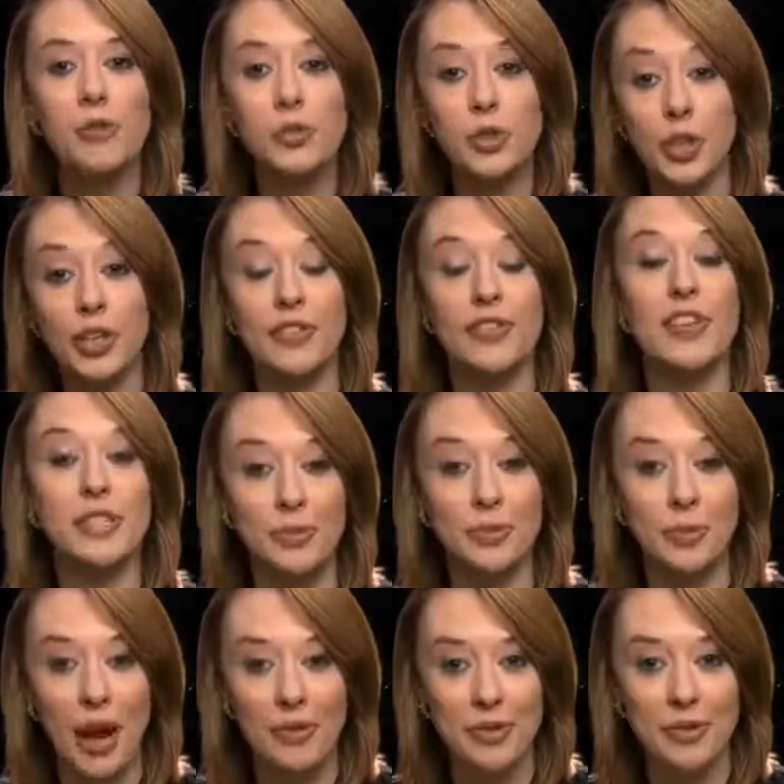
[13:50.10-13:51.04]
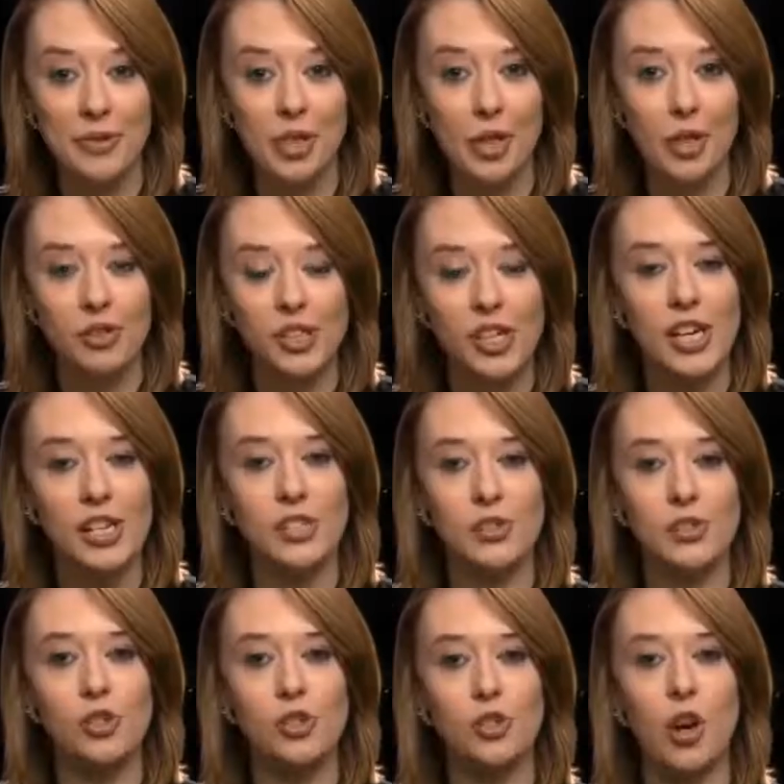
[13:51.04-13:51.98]
during this round of
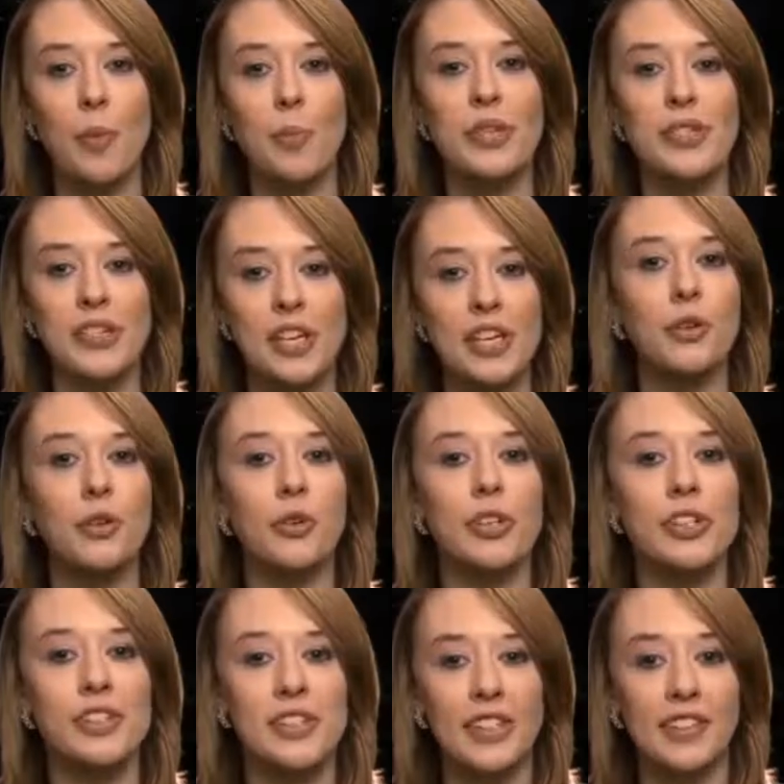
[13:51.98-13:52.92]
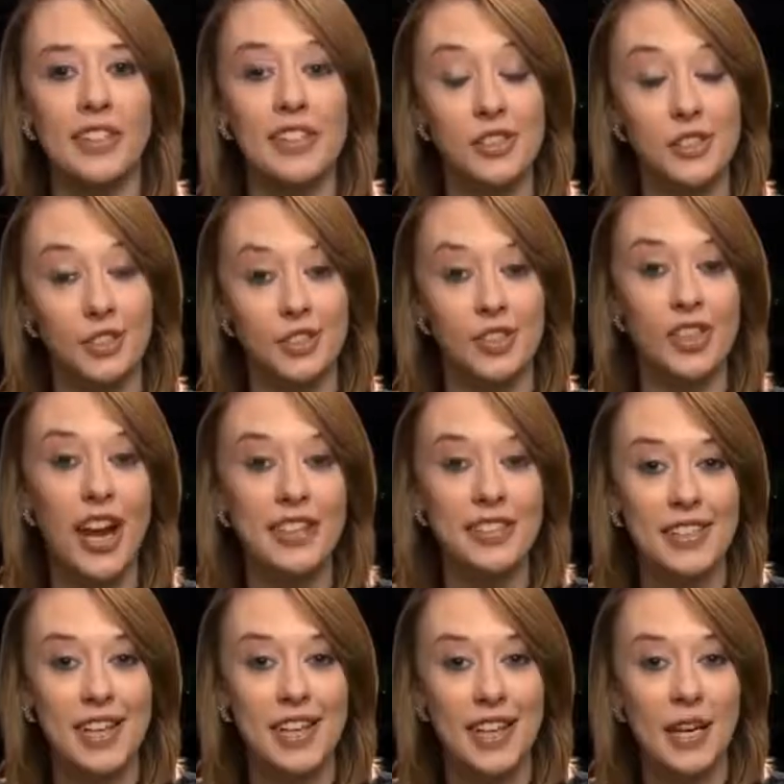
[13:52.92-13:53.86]
negotiations, Trump is increasingly
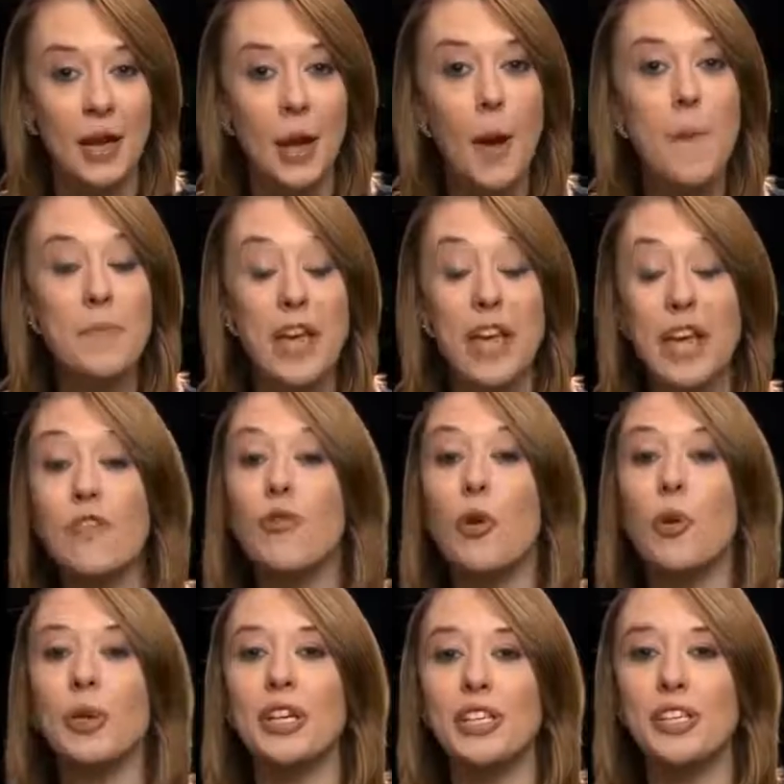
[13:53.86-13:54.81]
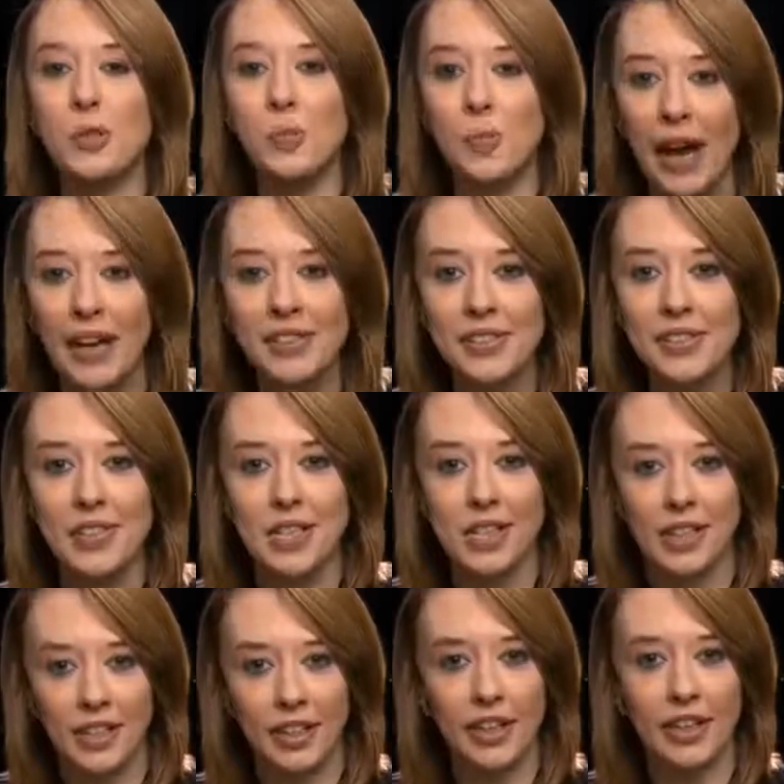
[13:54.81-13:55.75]
suggesting that he fully expects to
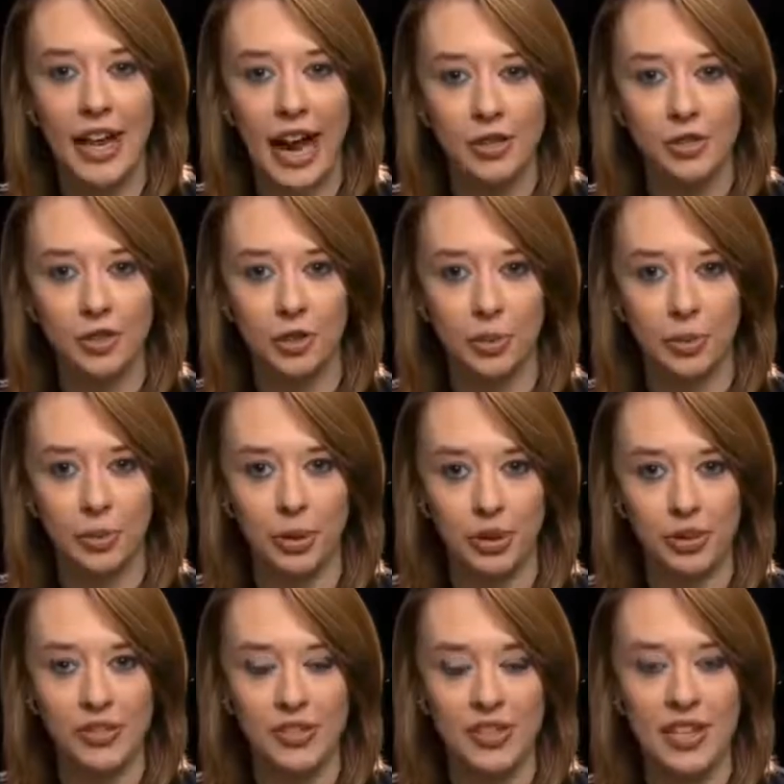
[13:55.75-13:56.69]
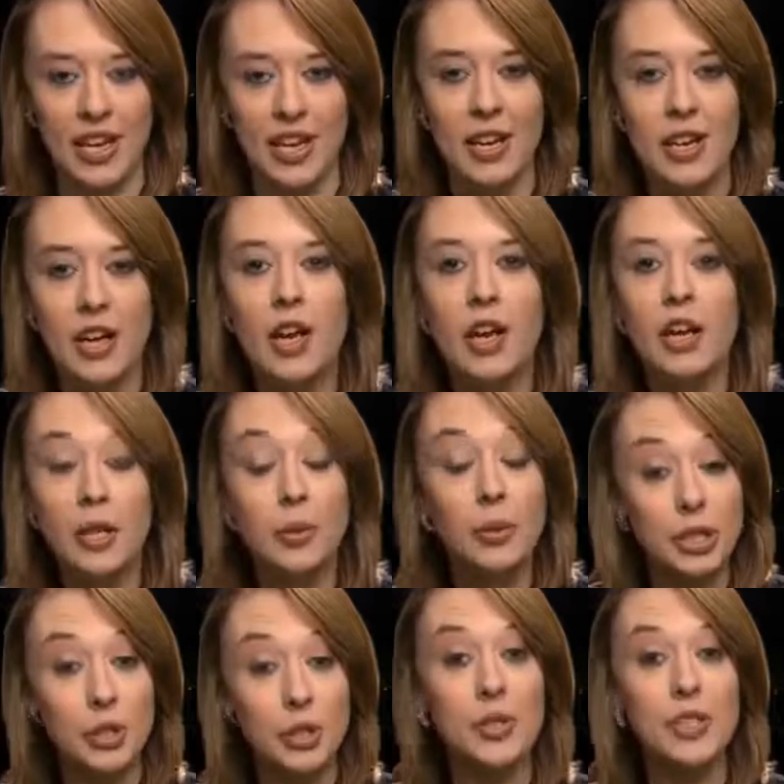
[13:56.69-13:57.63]
declare a national emergency.
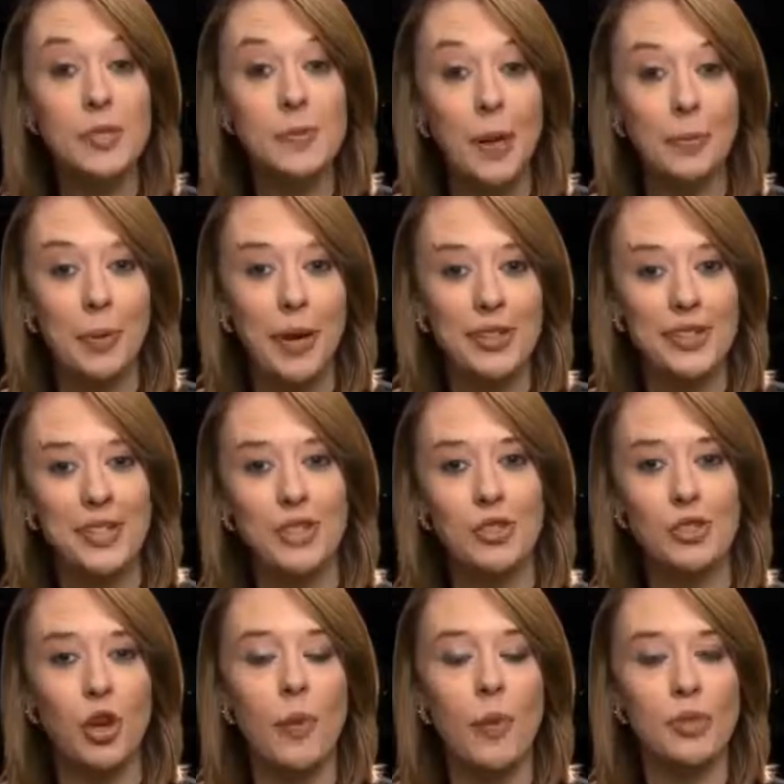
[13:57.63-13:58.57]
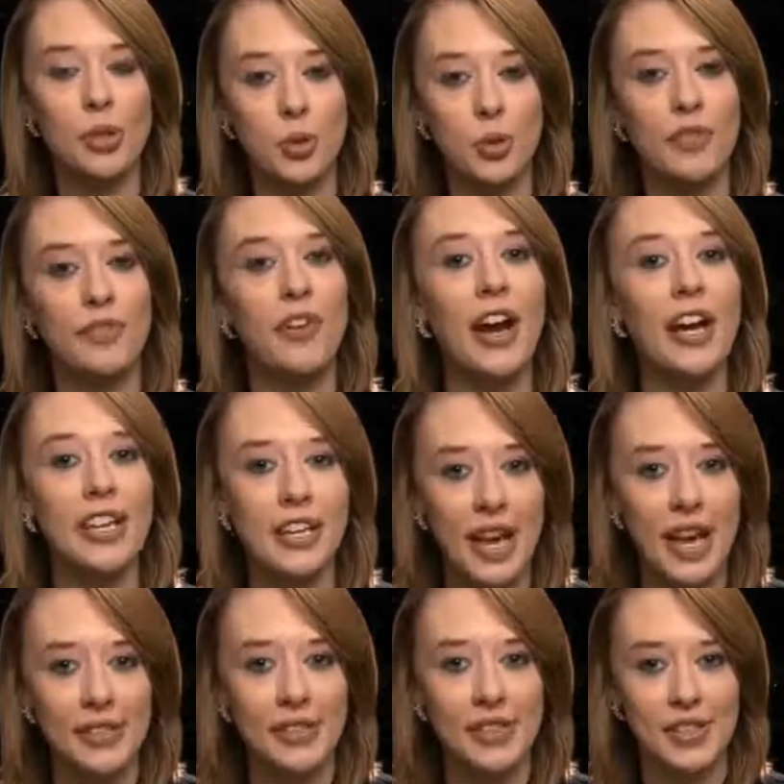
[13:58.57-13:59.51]
And we do expect President Trump to invite
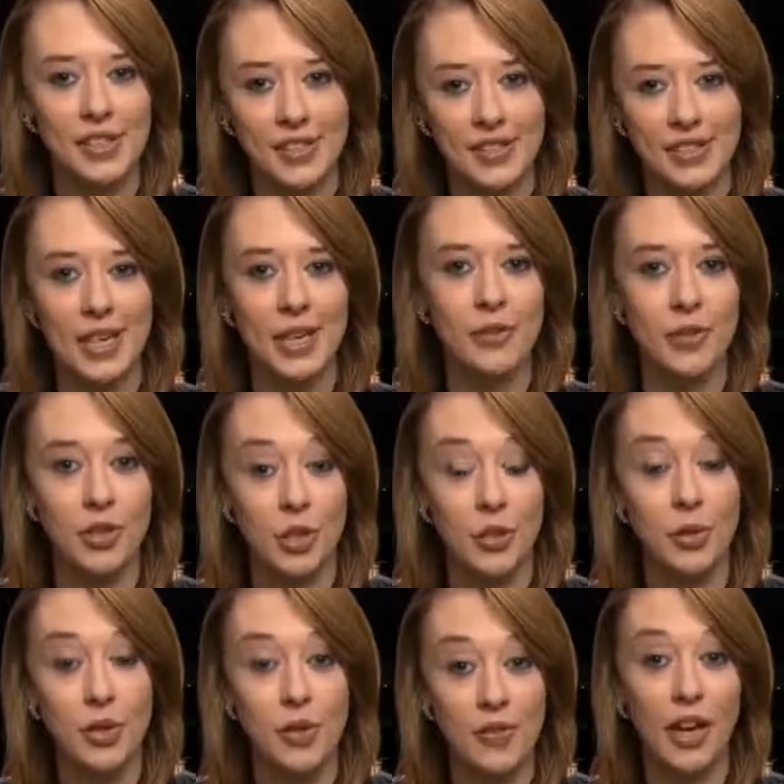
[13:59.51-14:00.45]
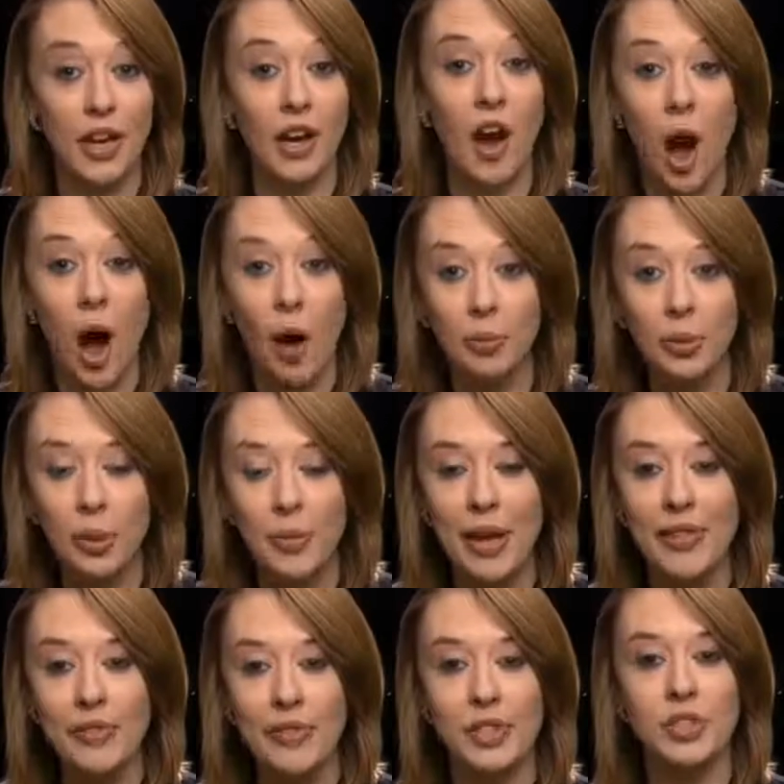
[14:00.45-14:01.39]
guests to the State of the Union that
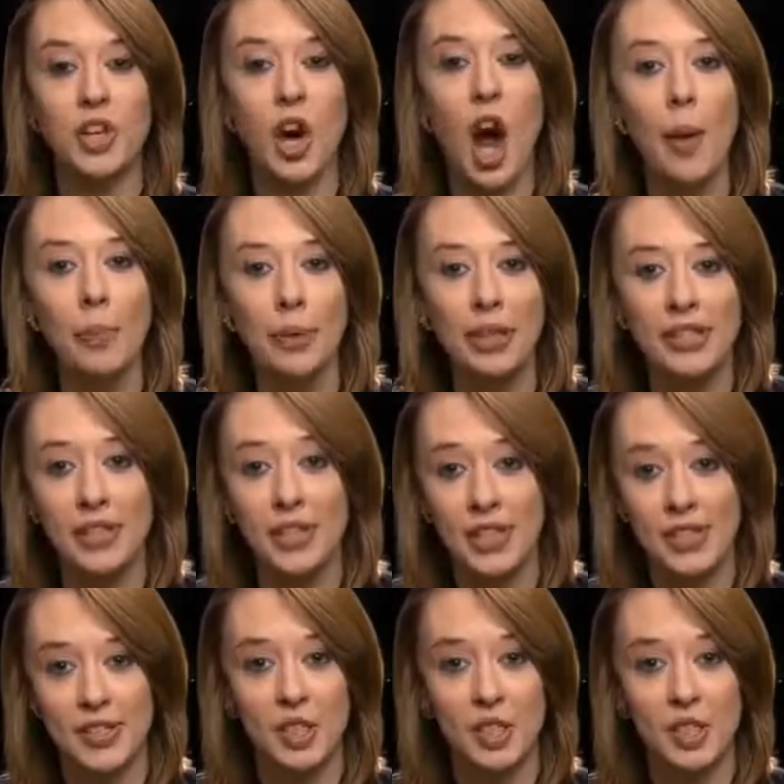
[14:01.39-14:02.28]
complement the topics that he's